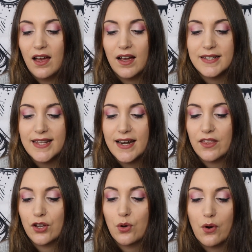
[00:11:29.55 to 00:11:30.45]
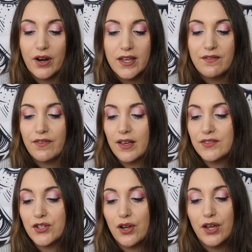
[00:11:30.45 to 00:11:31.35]
I stayed at the Gorian
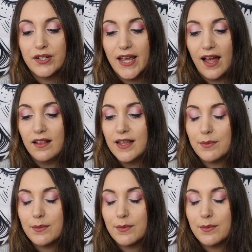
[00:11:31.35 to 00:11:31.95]
5-star hotel.